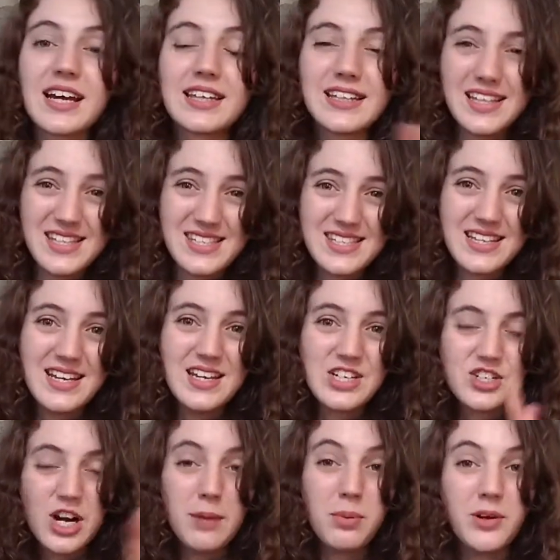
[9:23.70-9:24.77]
this
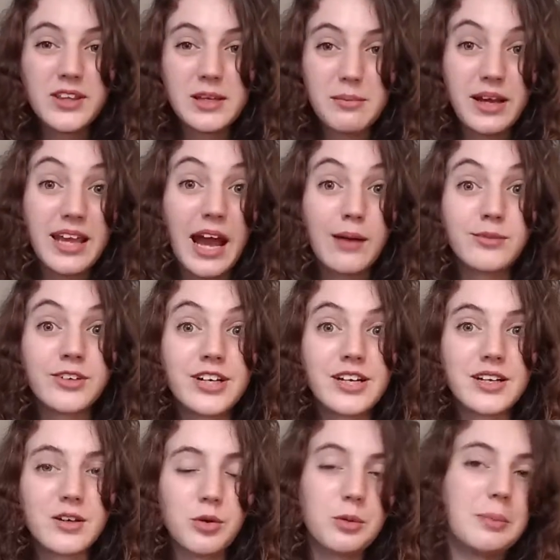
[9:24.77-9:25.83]
tripod that my
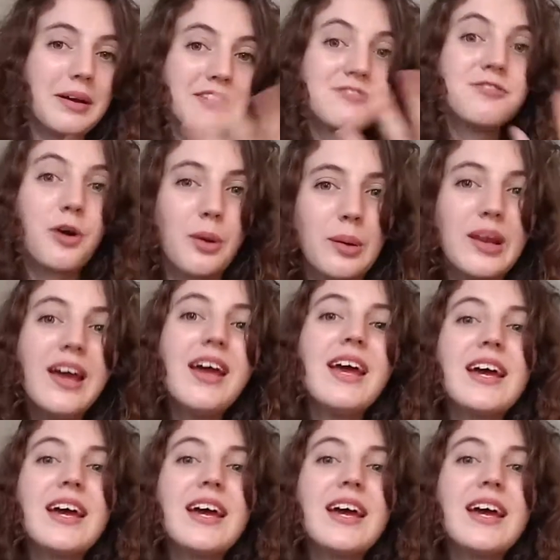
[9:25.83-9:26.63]
camera, or my phone,